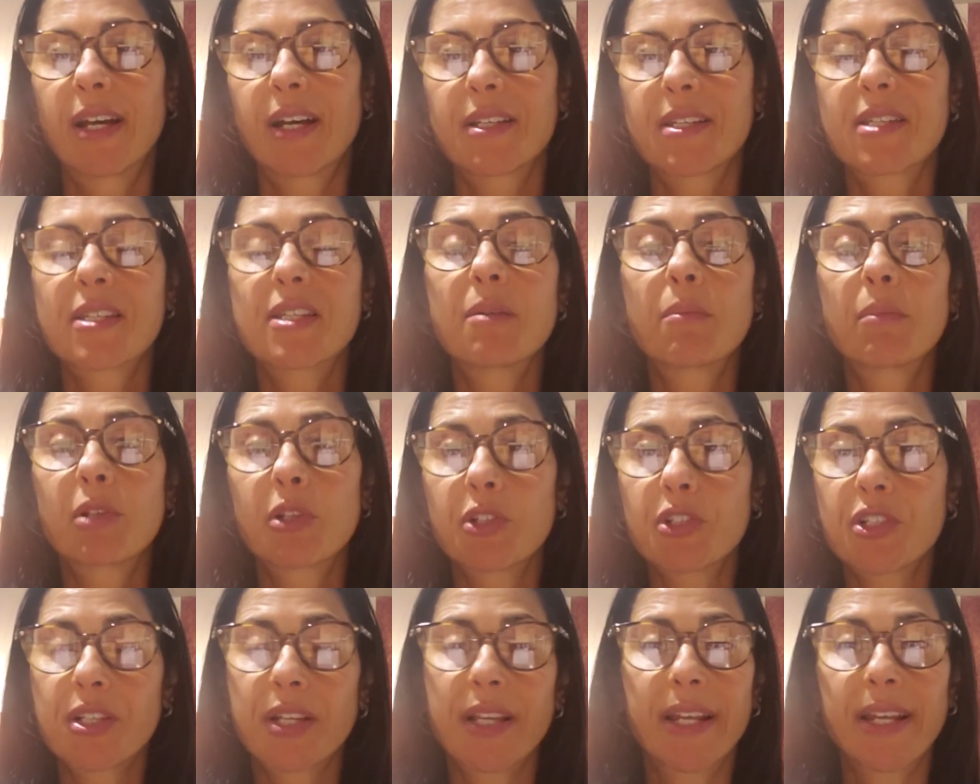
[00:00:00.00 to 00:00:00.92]
similar
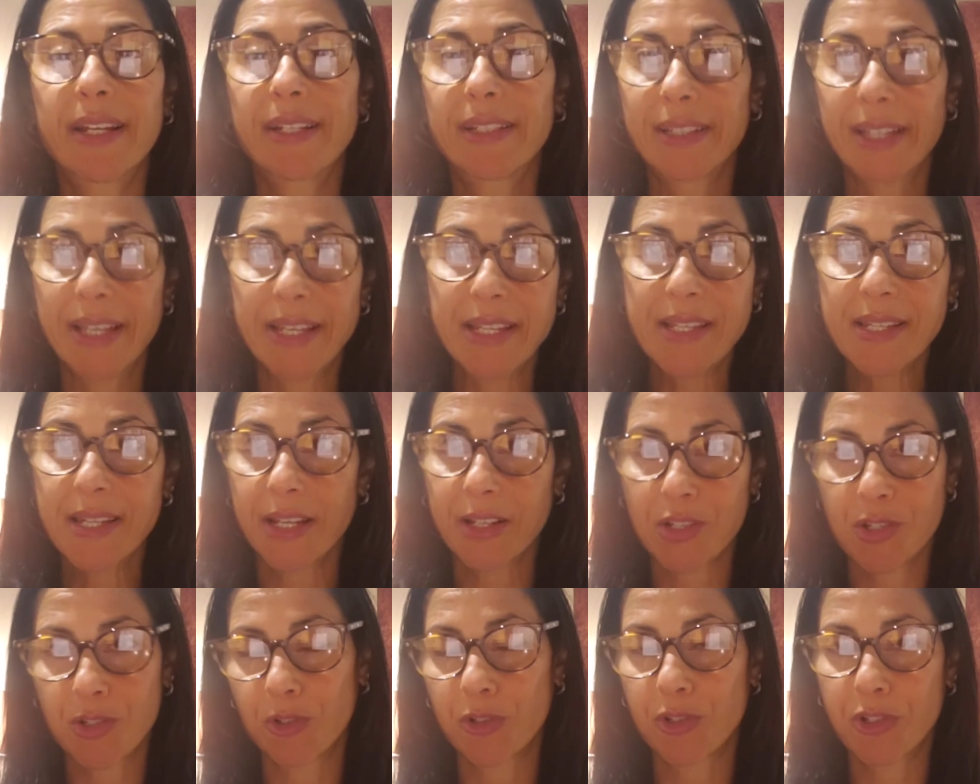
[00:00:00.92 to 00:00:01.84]
to getting LASIK
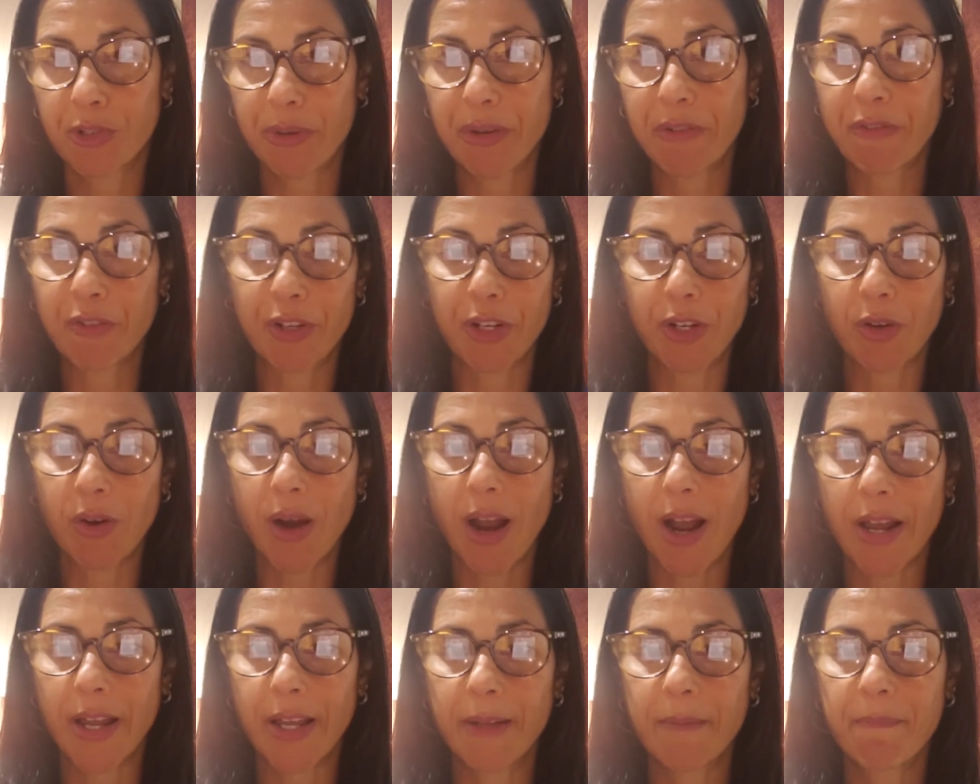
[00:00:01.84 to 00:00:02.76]
surgery for your
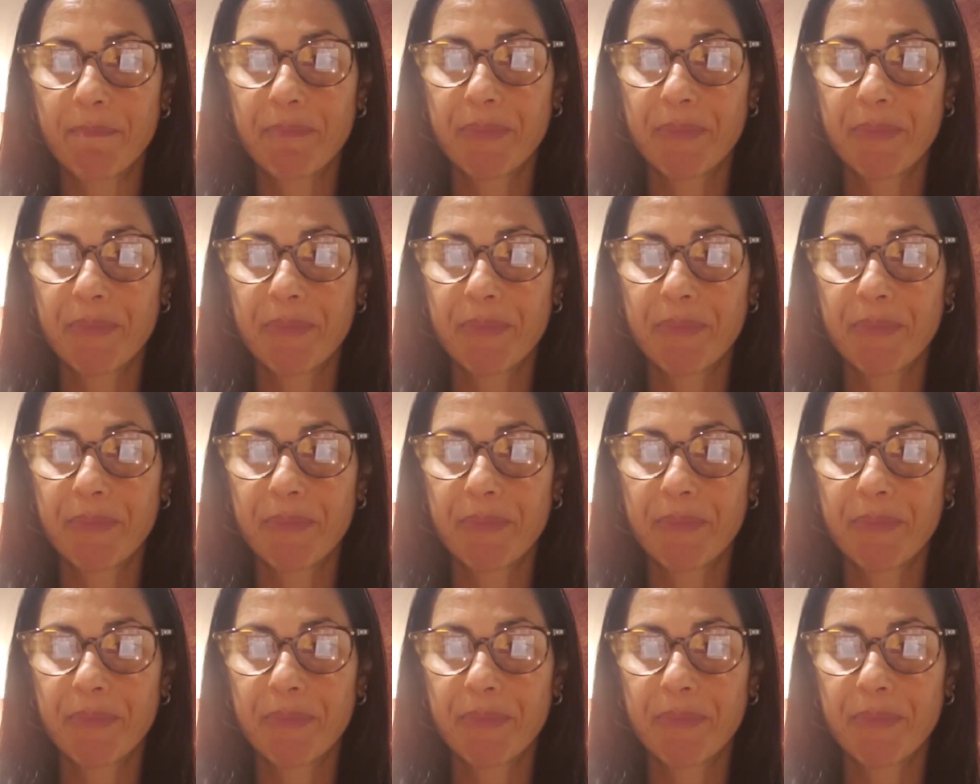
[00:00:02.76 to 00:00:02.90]
eye.